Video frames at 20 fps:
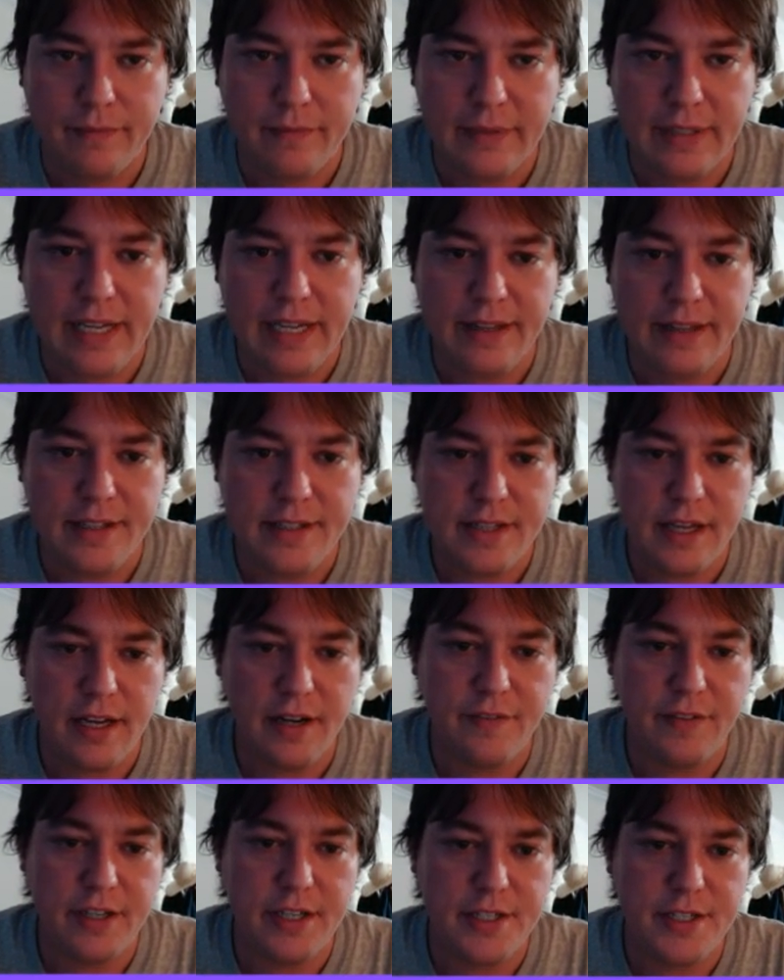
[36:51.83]
yeah, that's
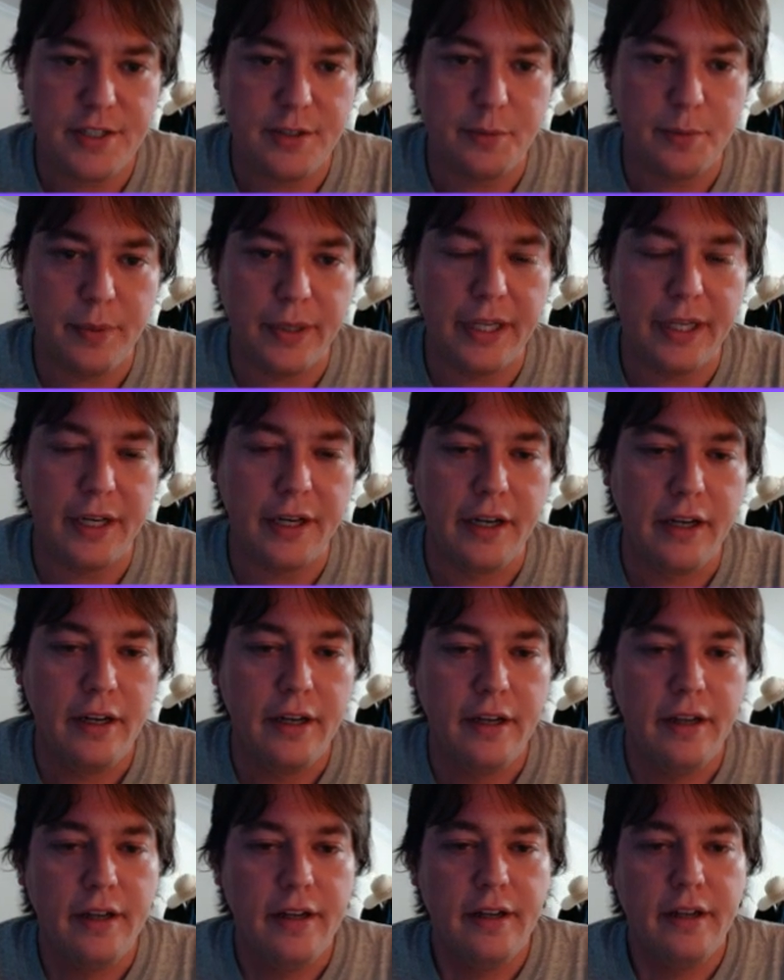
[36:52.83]
kind of an issue. But
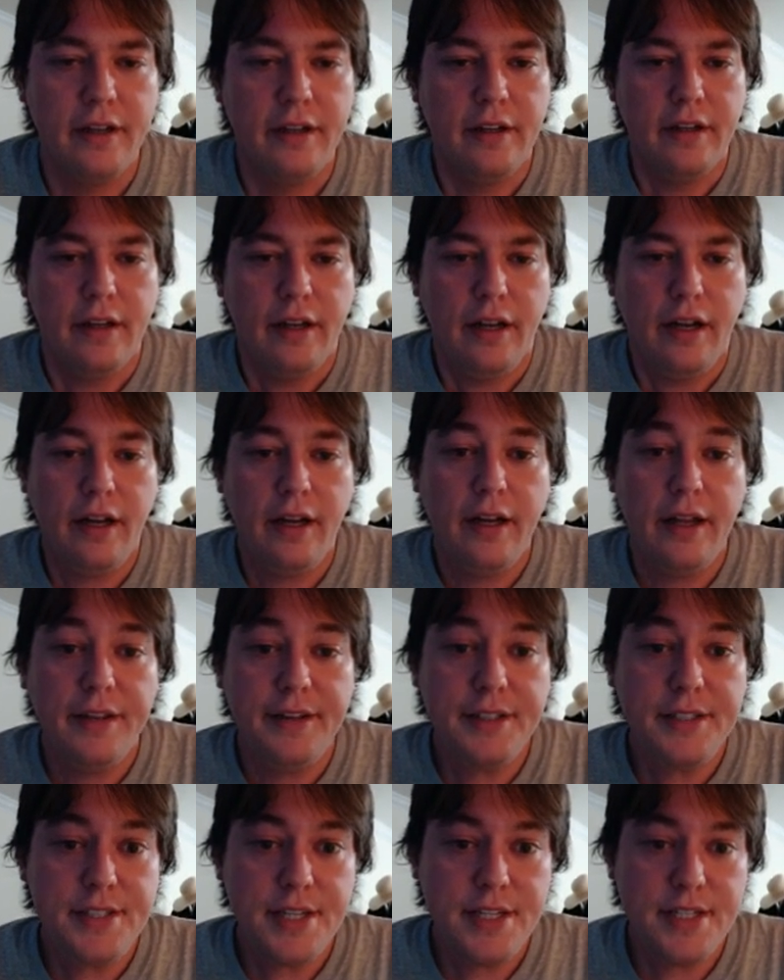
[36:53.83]

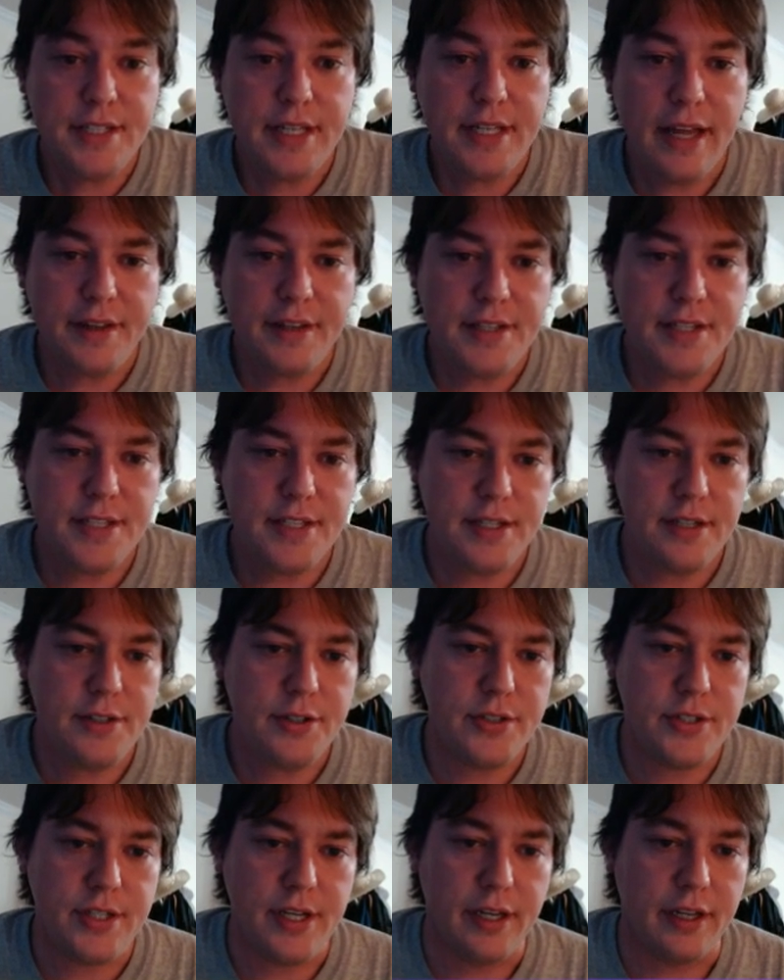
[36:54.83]
this is
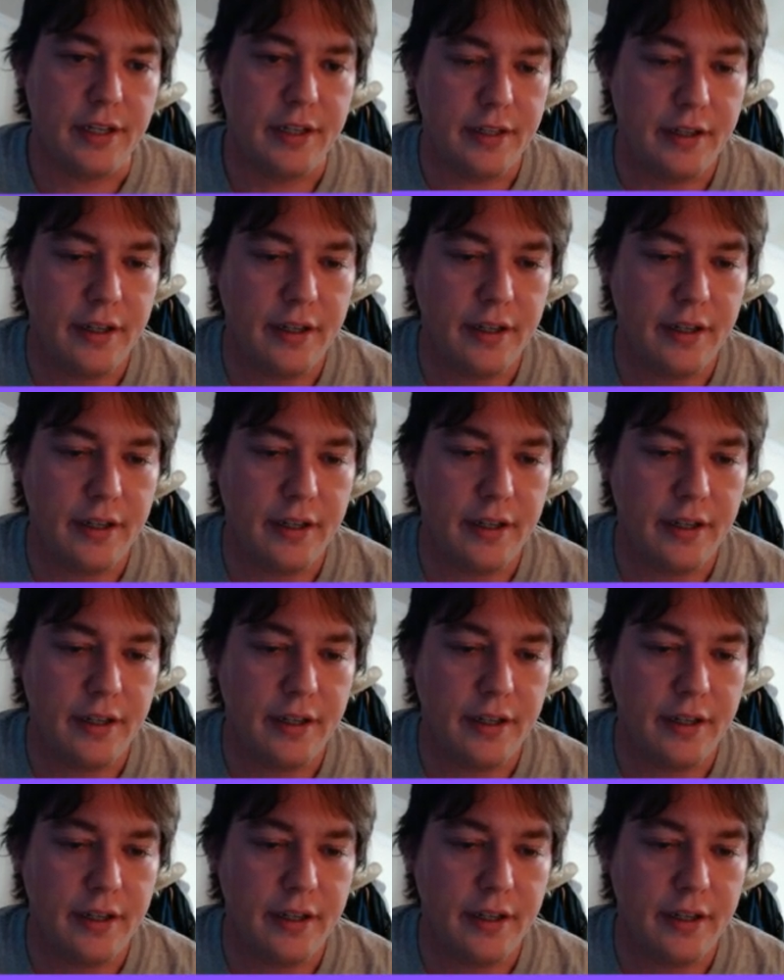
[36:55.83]
interesting.